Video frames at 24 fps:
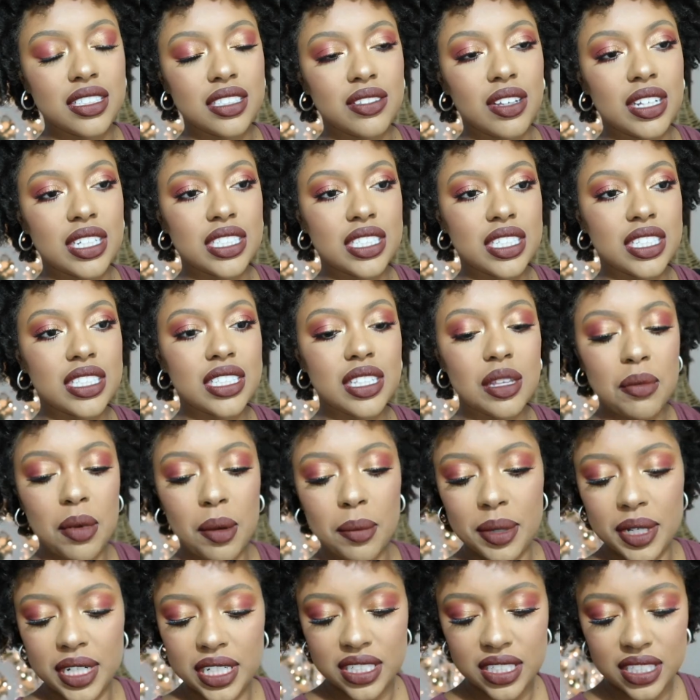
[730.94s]
So I just let my
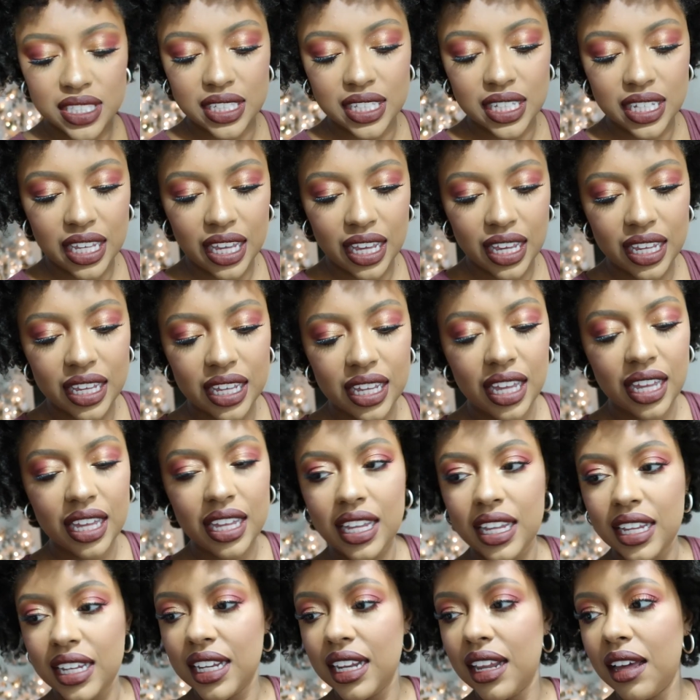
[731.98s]
parents in the gate,
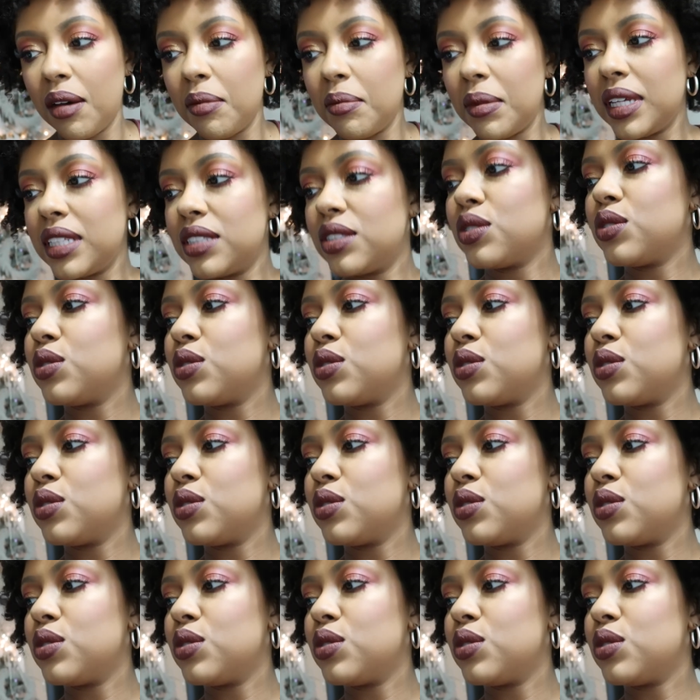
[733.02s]
and now I'm about